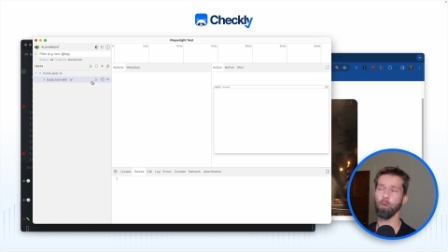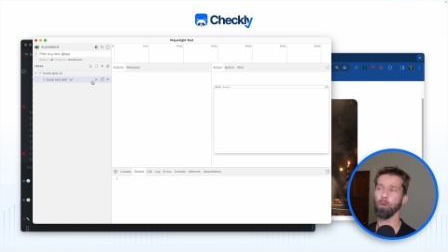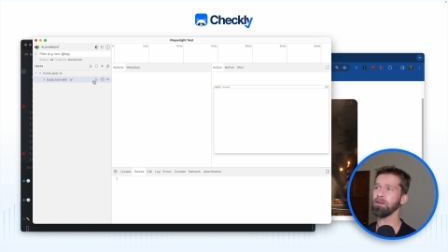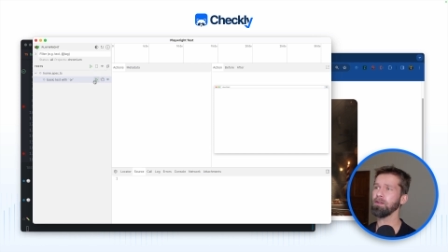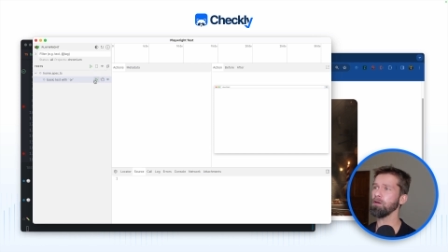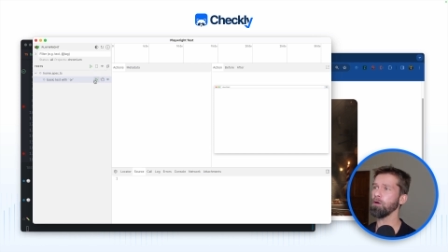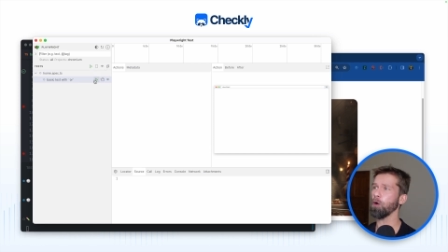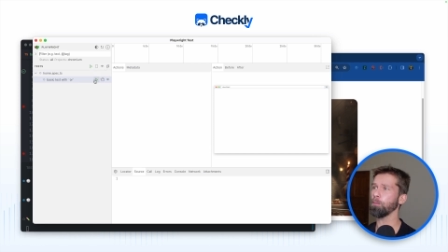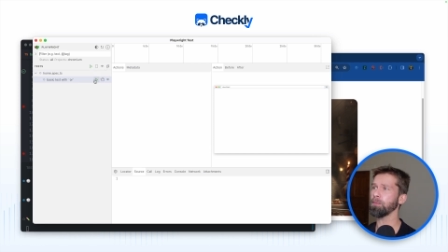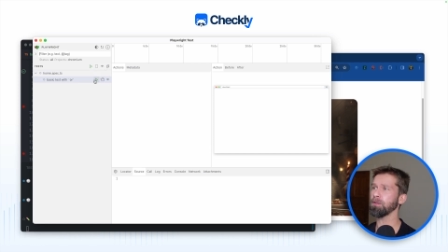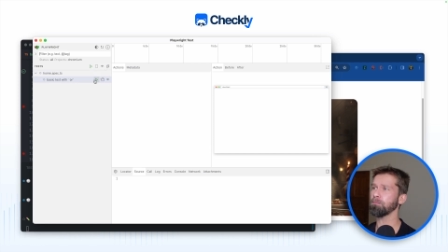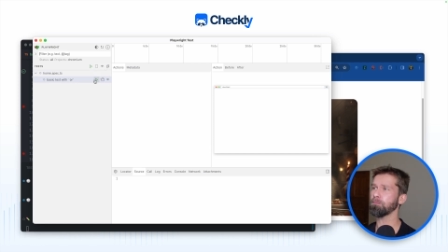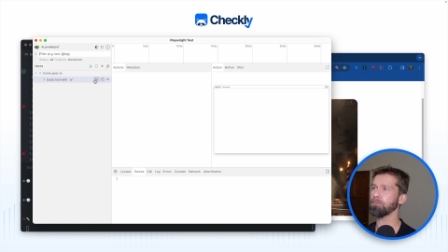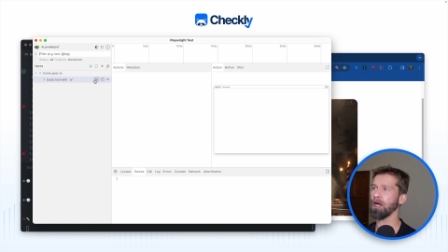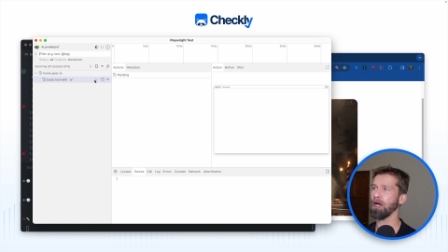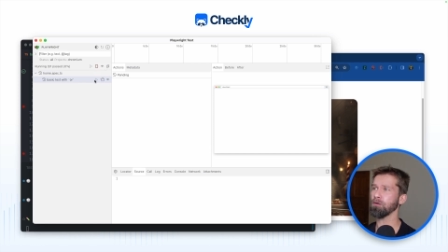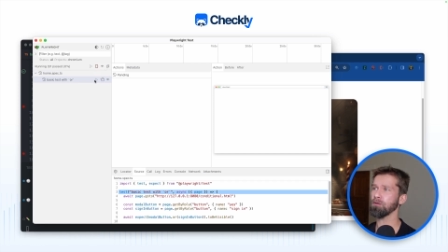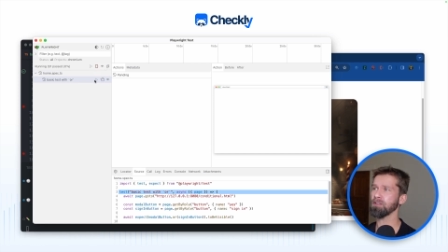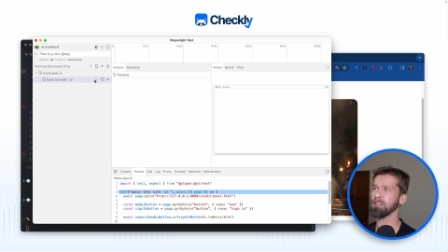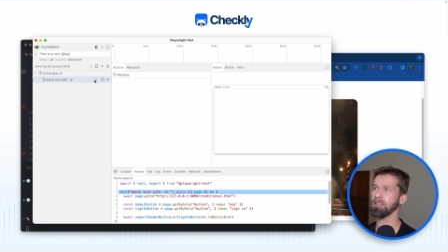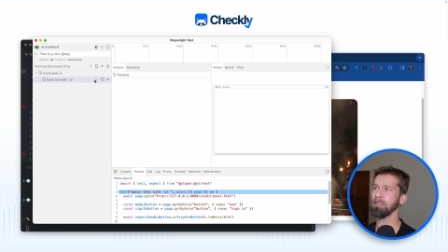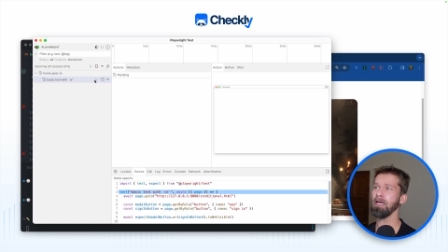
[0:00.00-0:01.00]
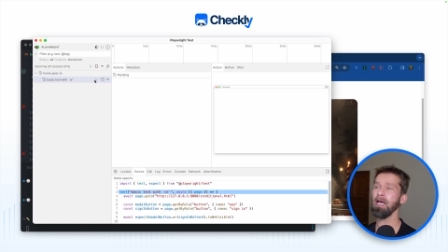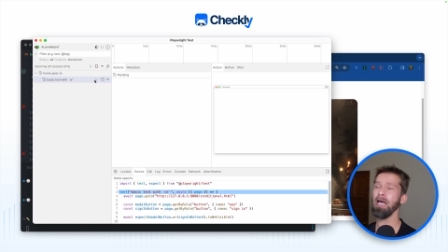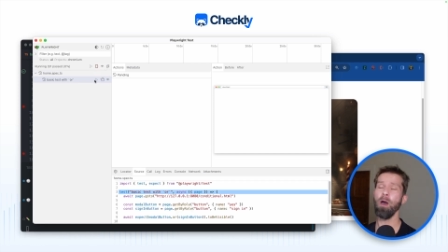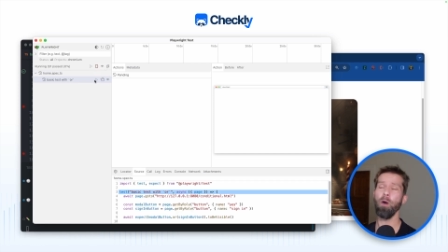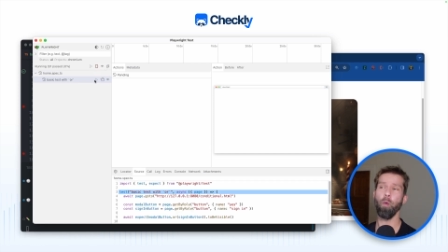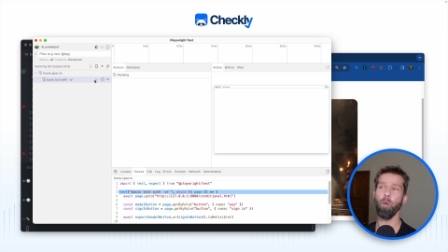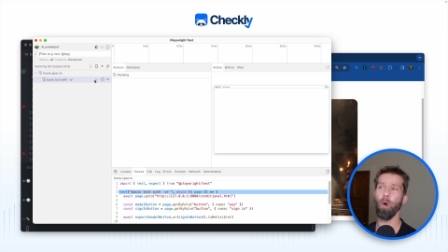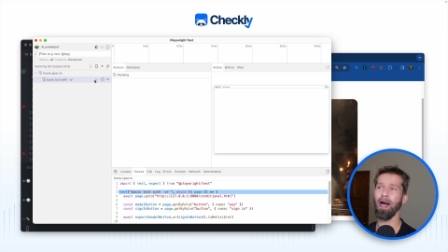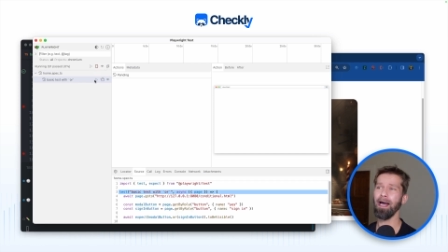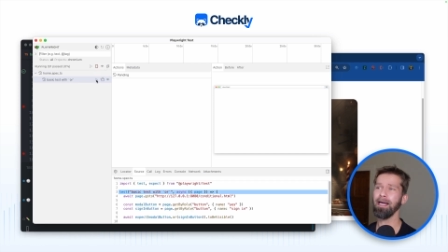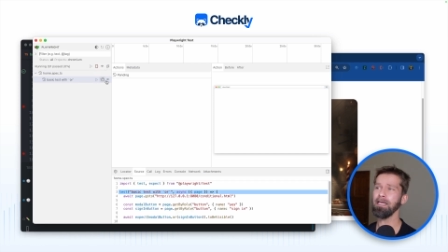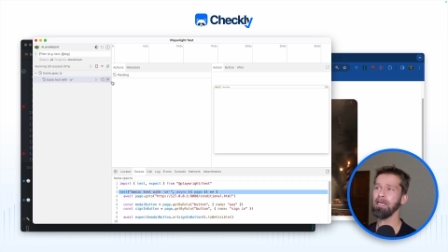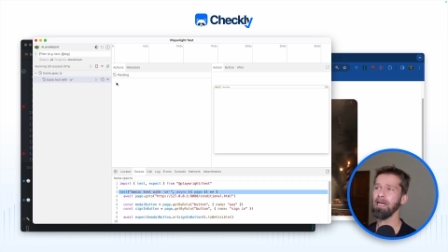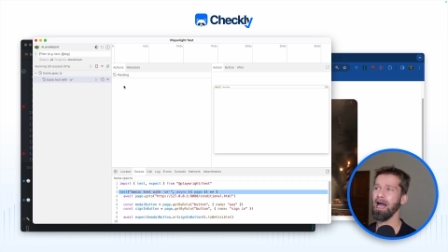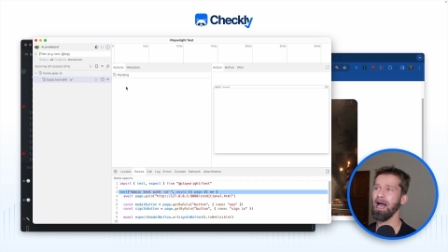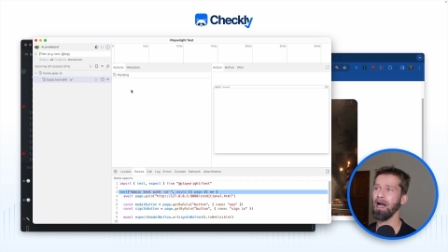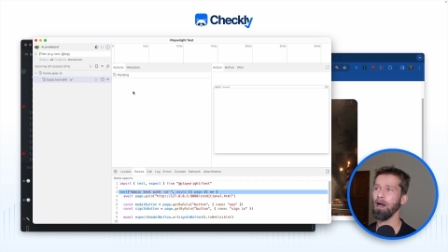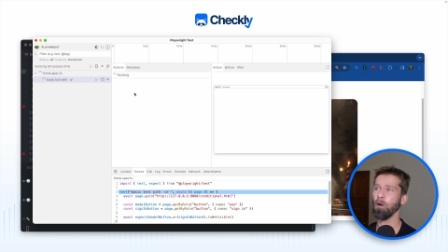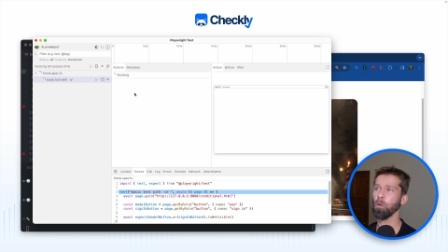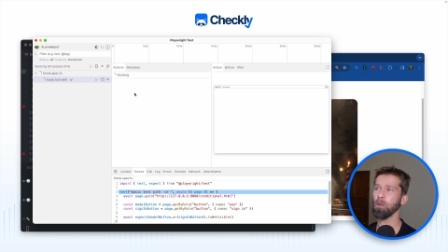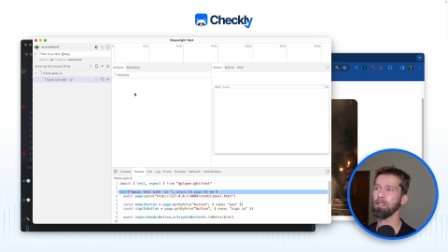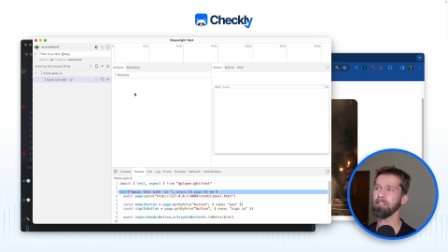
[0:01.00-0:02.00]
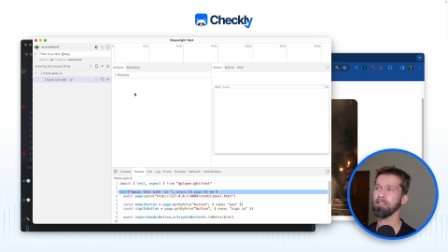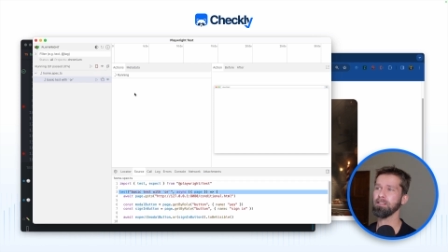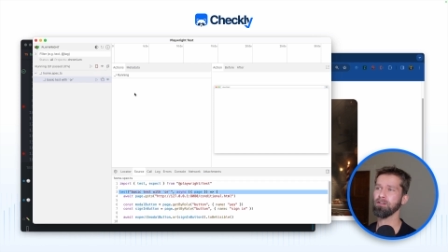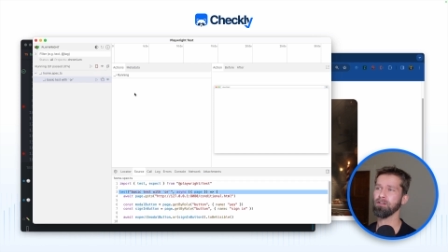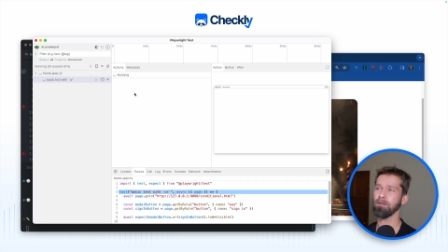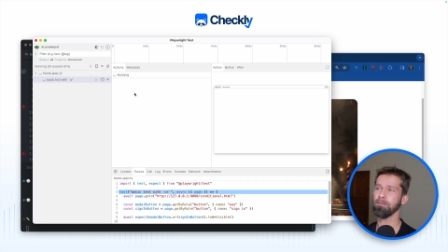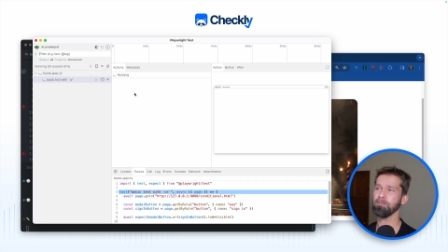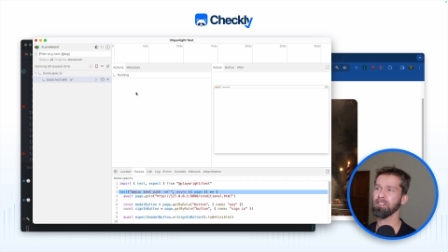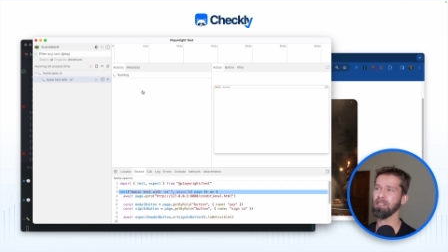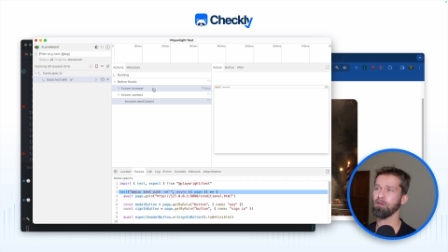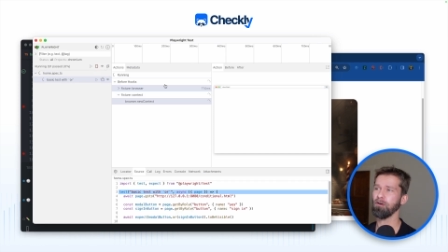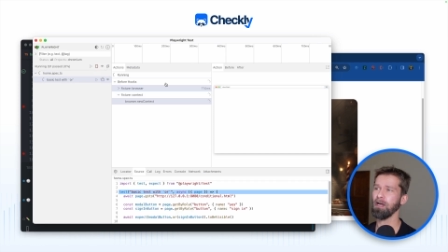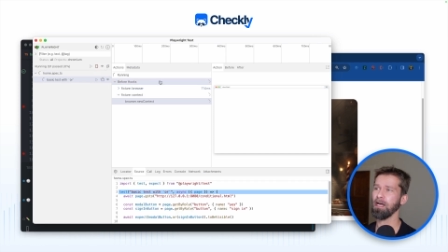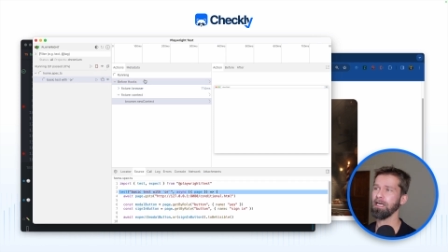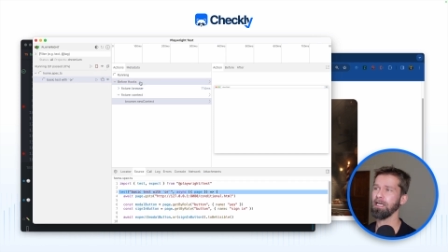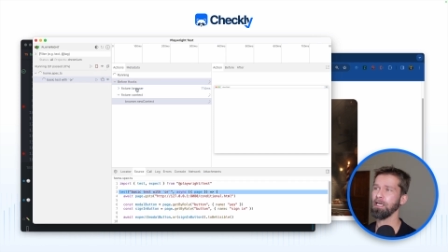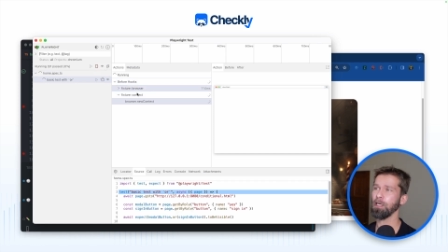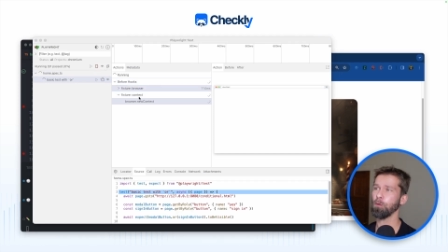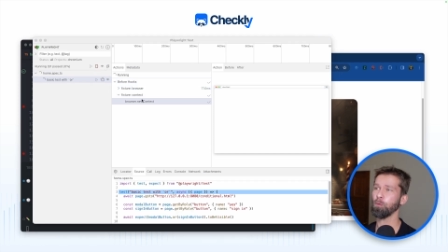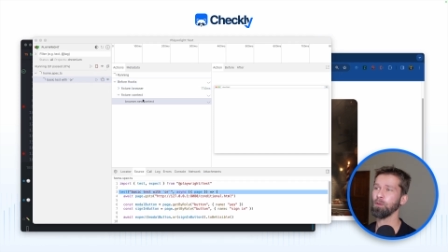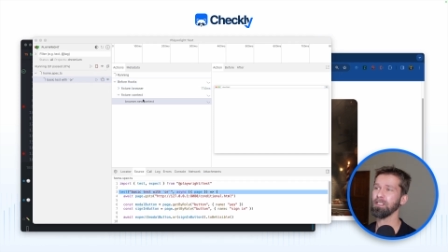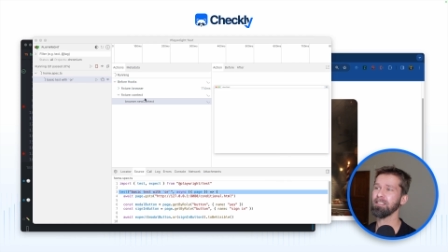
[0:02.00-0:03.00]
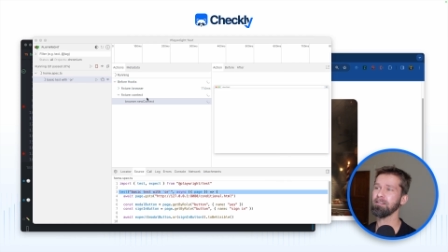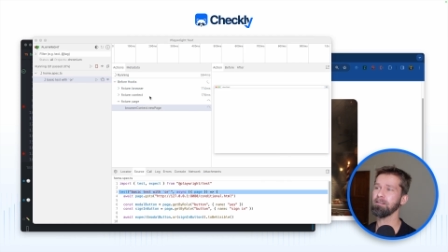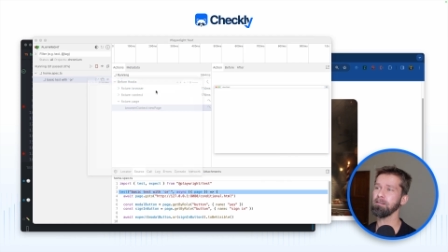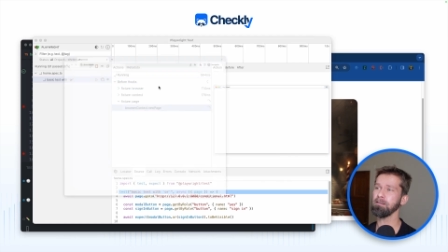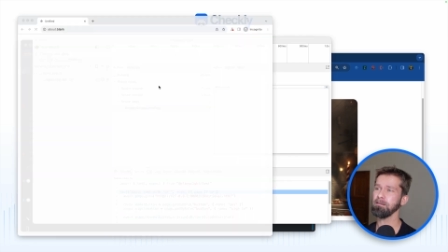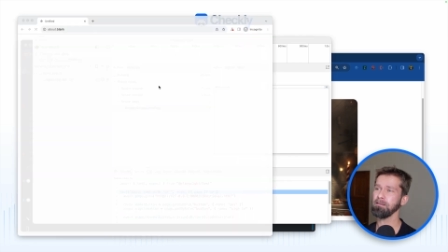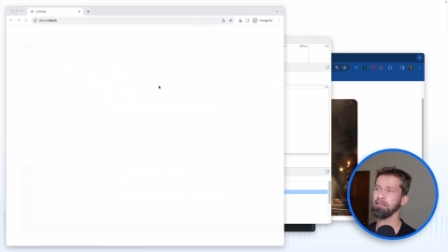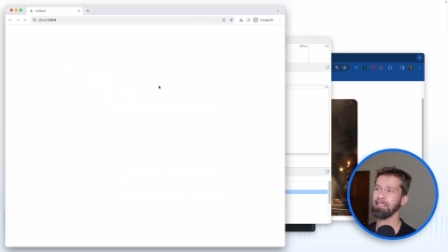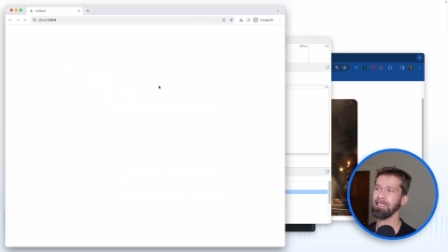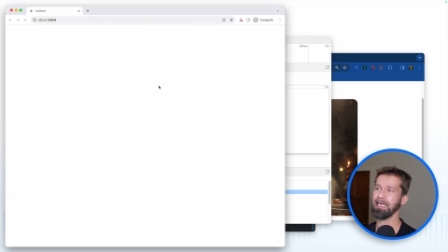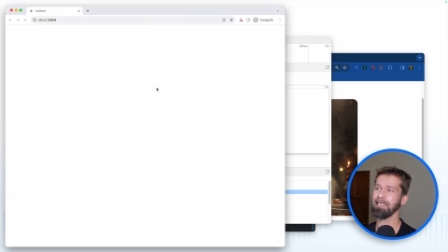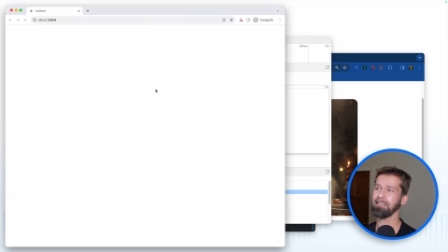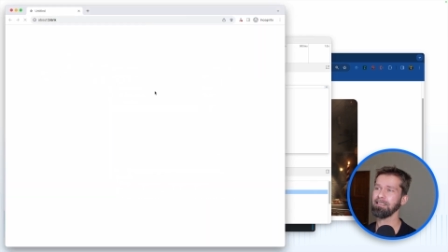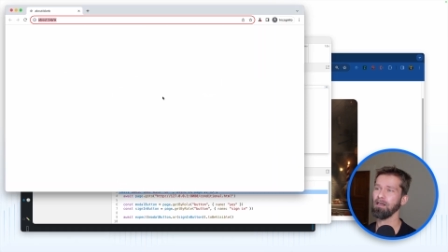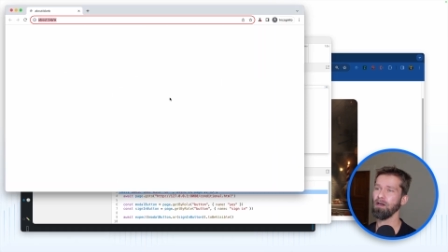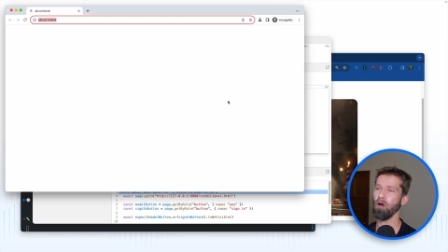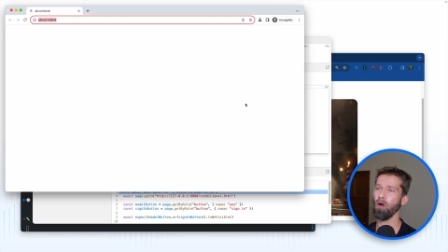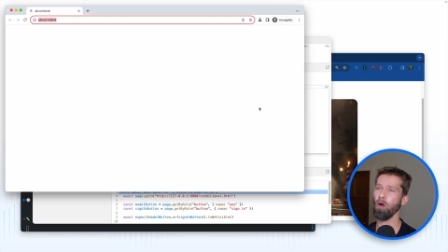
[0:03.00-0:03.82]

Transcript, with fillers: with the open browser while our scripts are running and we still get